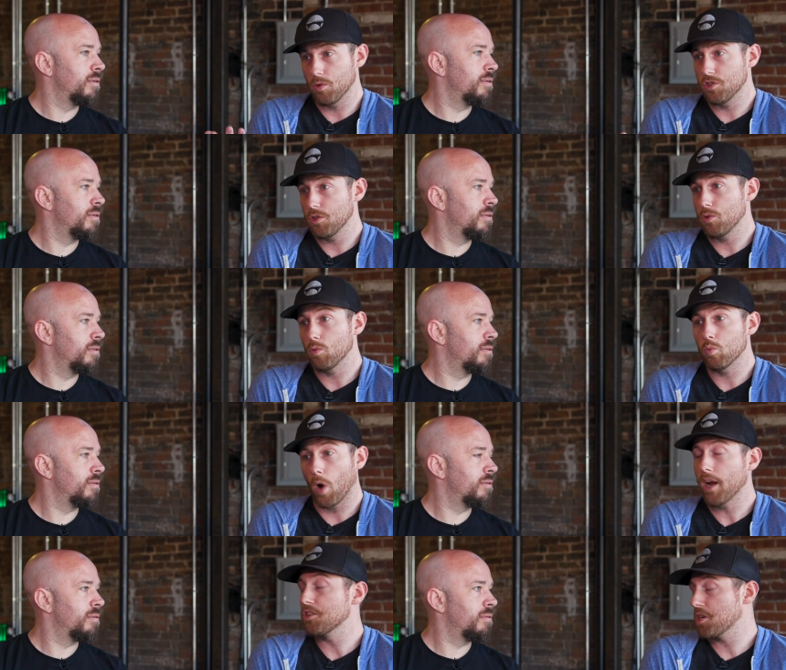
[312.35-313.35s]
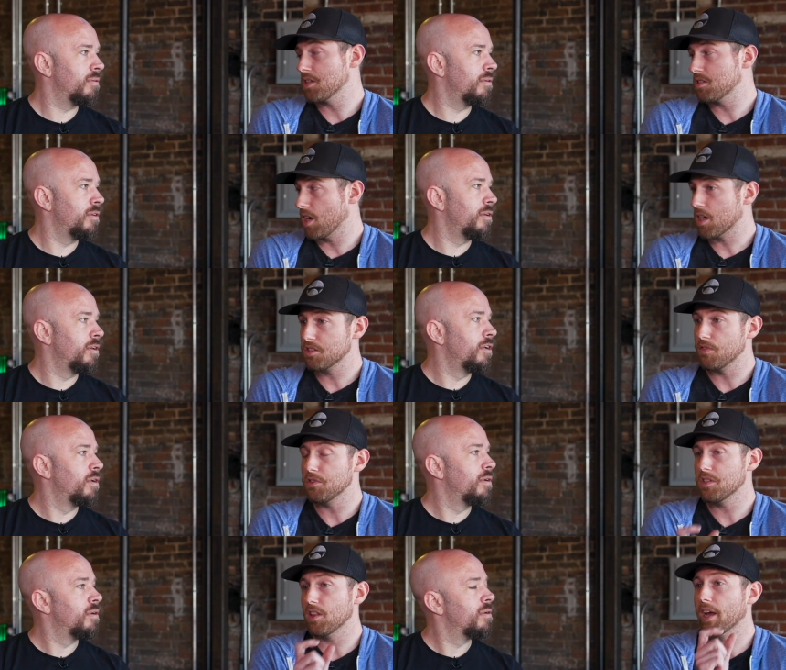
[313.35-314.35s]
Speaker 1: you would do writing JS So if
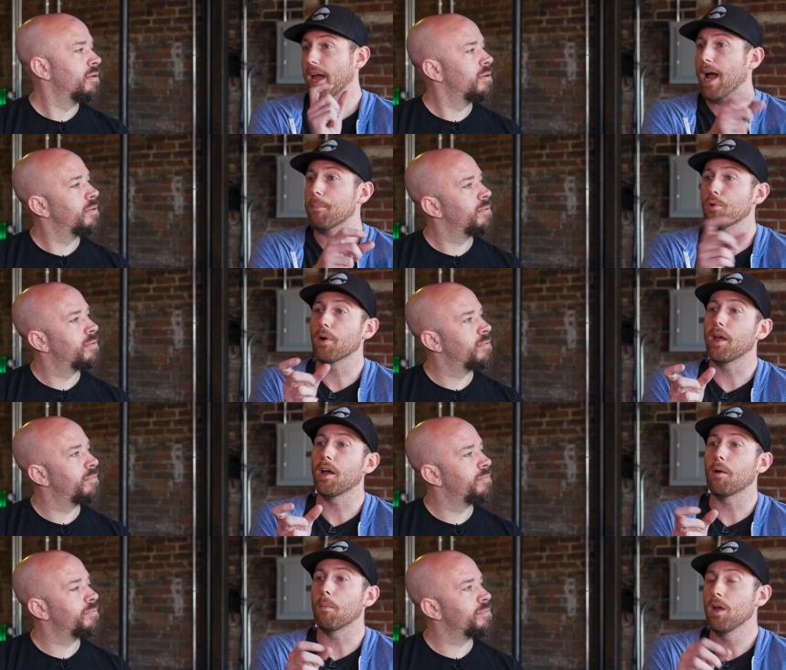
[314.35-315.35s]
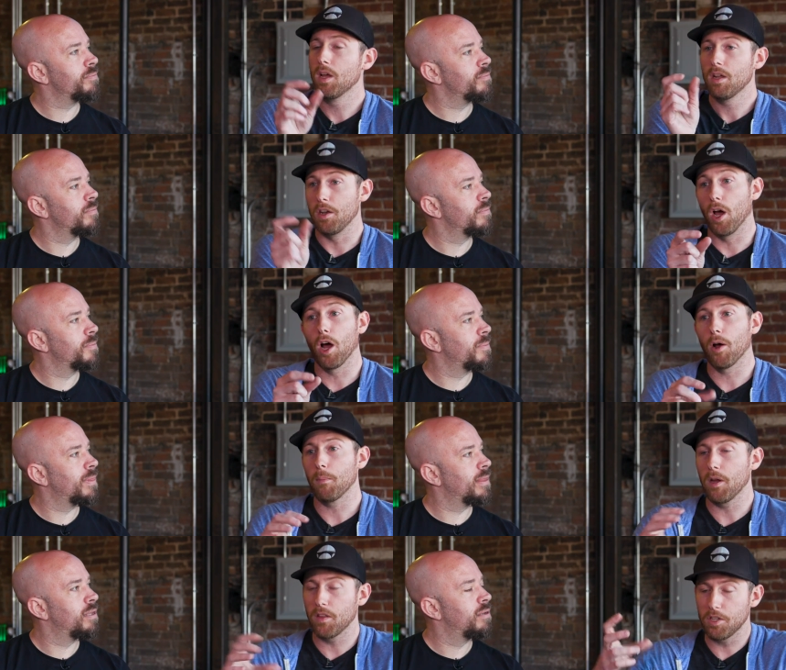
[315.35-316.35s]
you say like at param
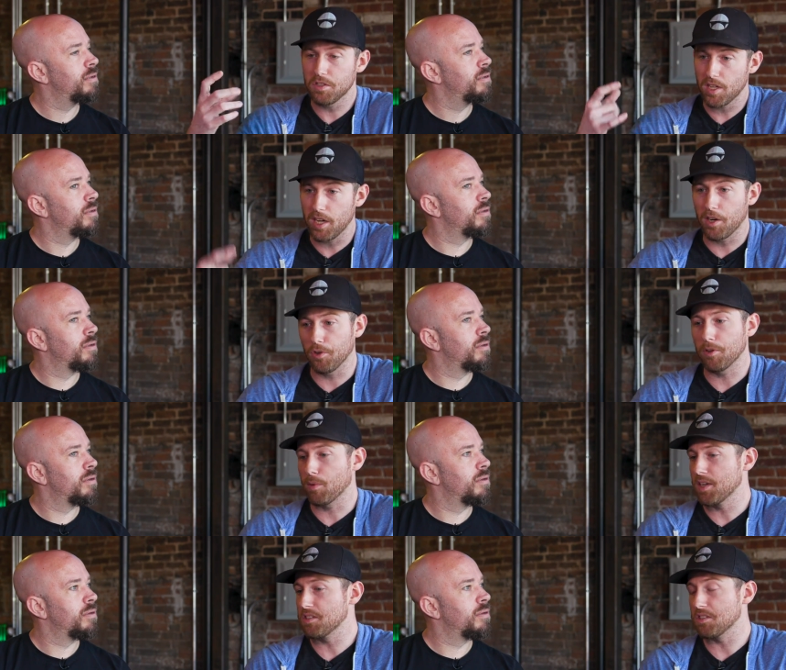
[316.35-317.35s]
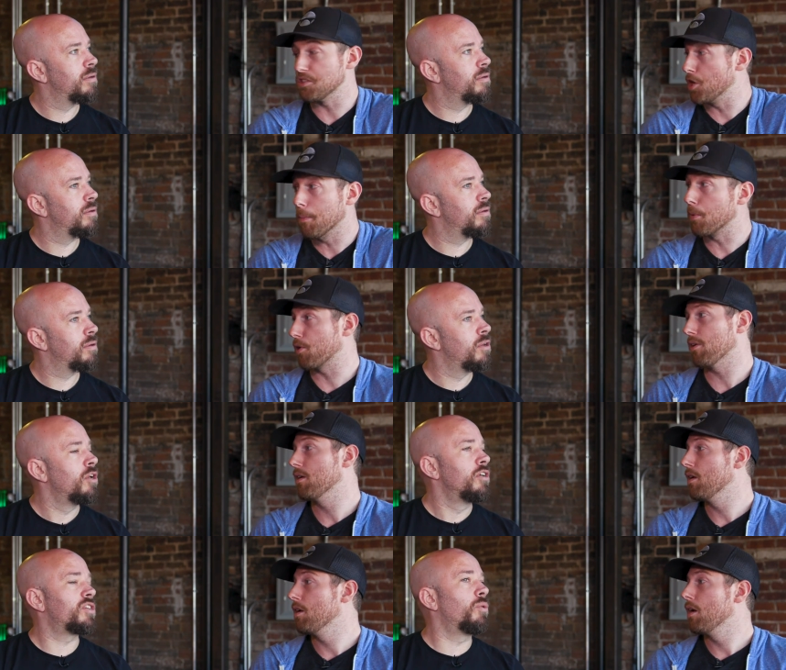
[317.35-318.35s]
num, and then you say in curly braces number.
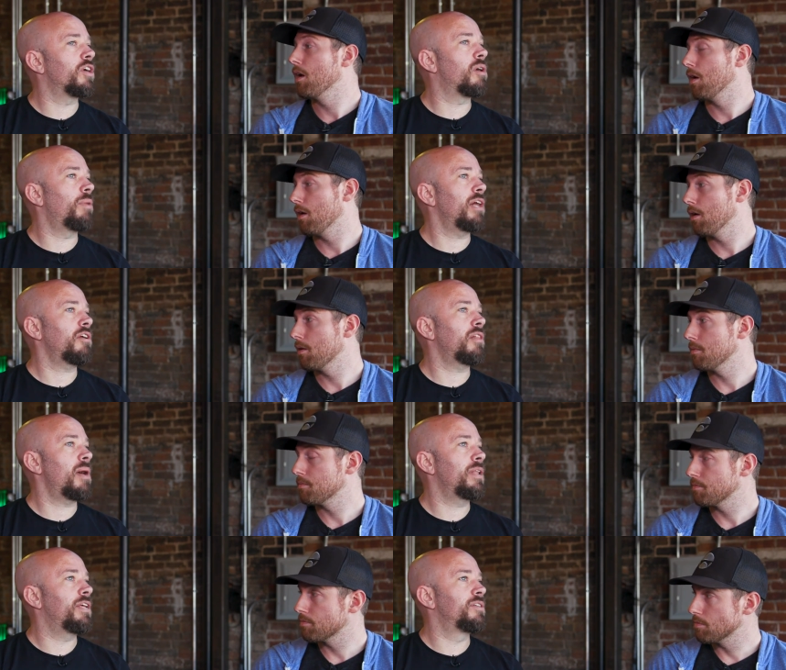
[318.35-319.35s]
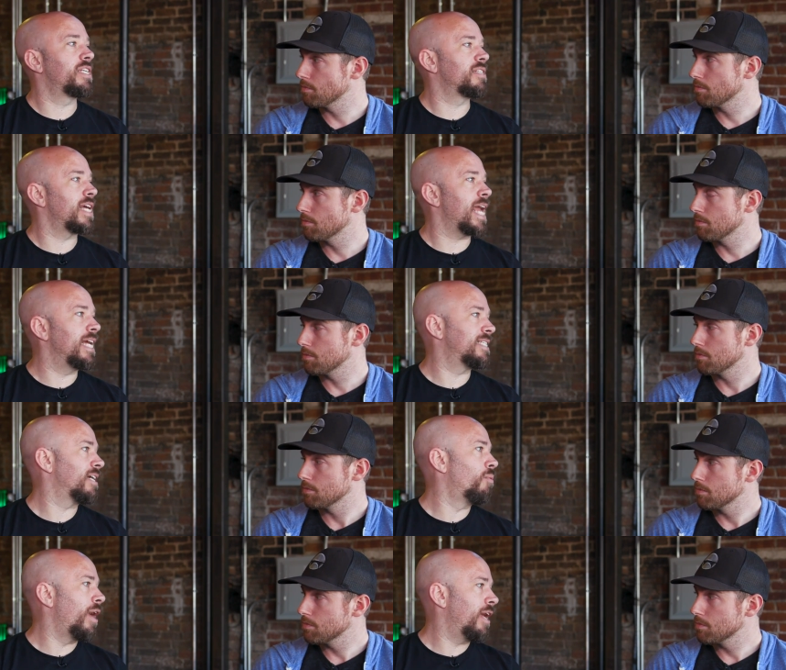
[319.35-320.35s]
Speaker 2: So will the compiler allow me to use things like
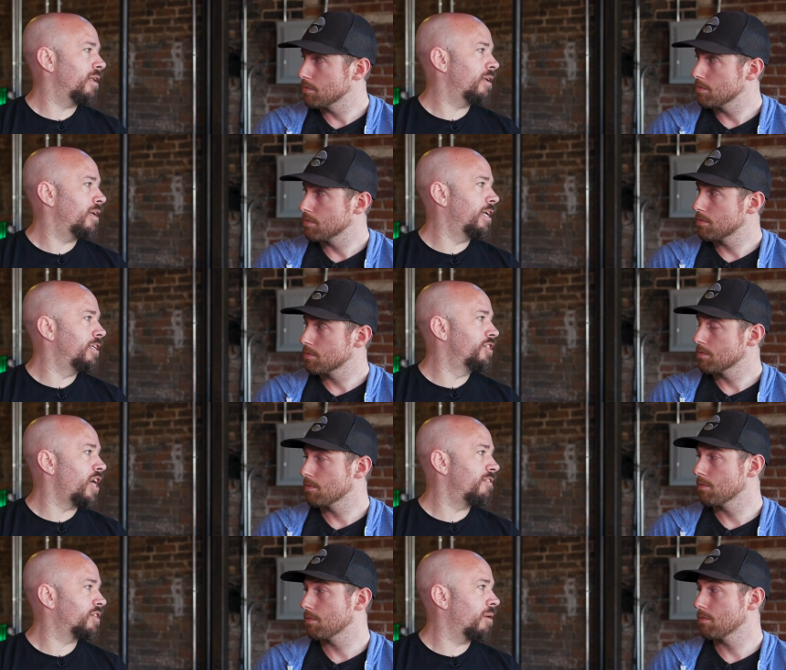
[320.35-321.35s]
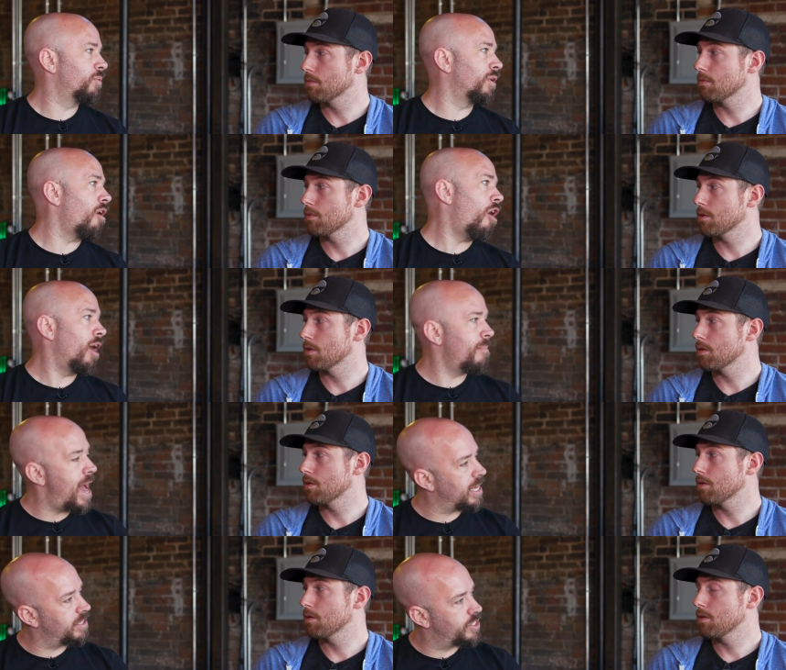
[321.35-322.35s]
async await in JavaScript? Will it
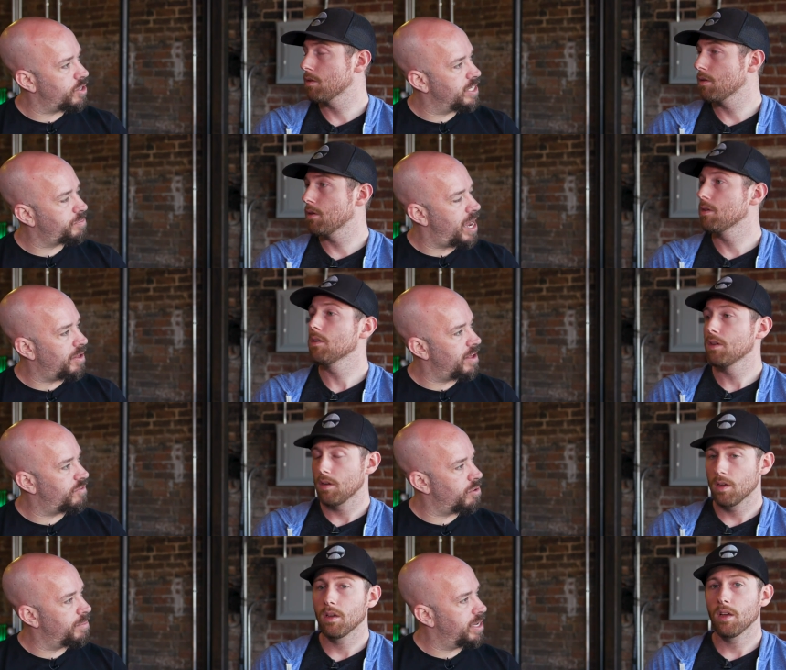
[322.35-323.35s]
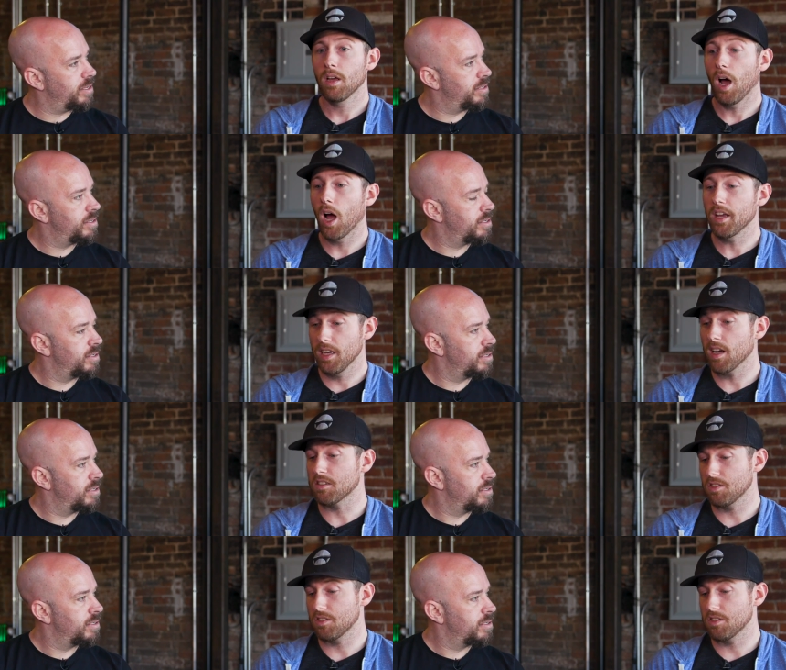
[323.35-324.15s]
automatically transpile that for me?
Speaker 1: Uh, yeah,